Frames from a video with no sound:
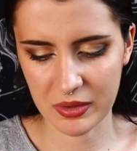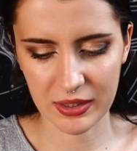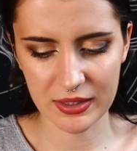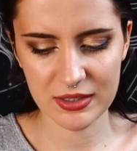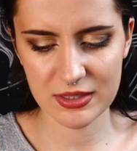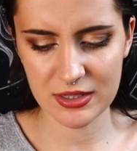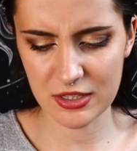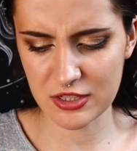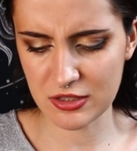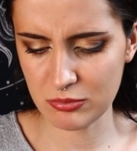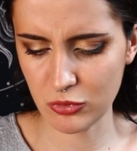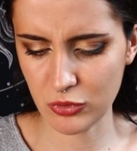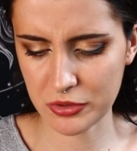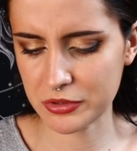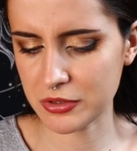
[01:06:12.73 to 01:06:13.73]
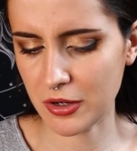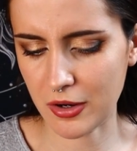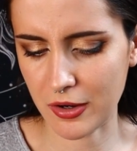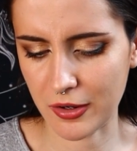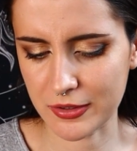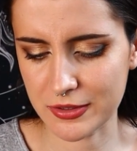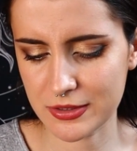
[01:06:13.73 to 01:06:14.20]
Let's get some more
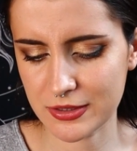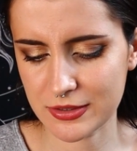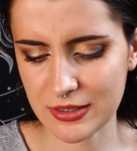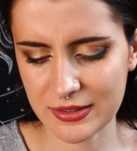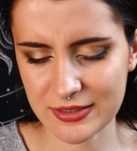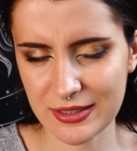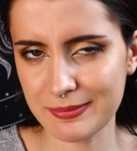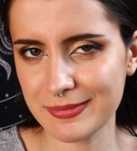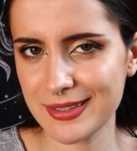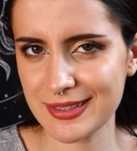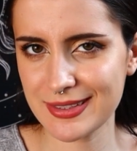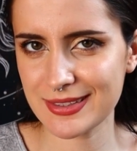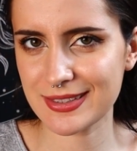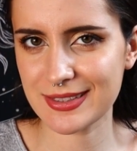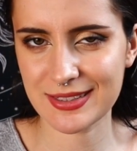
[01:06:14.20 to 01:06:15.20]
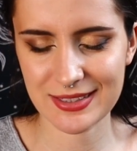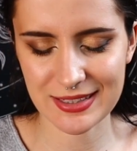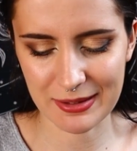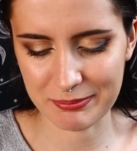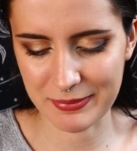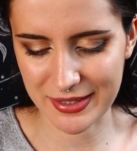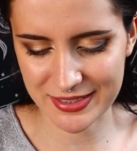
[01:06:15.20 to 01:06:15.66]
cards because something's
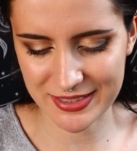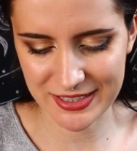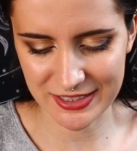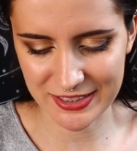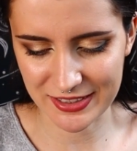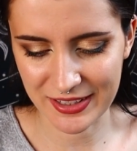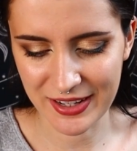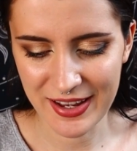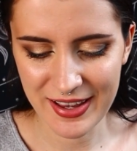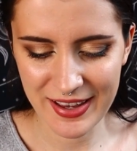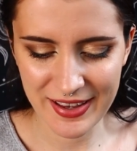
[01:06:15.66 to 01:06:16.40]
amiss here.